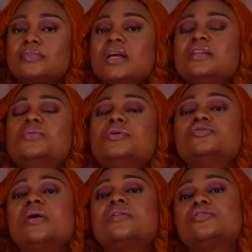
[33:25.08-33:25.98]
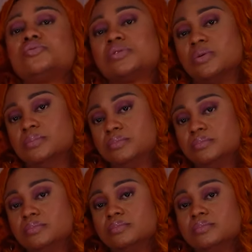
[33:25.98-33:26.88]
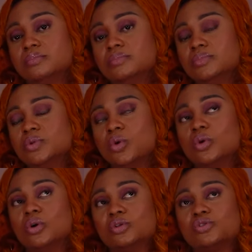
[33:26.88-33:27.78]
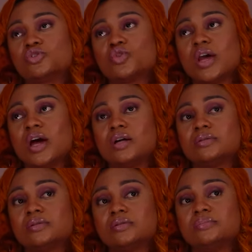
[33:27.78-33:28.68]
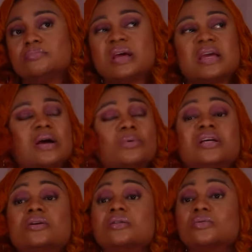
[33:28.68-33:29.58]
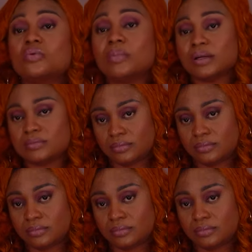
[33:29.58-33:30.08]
They want to try out a threesome or try out making out with another woman.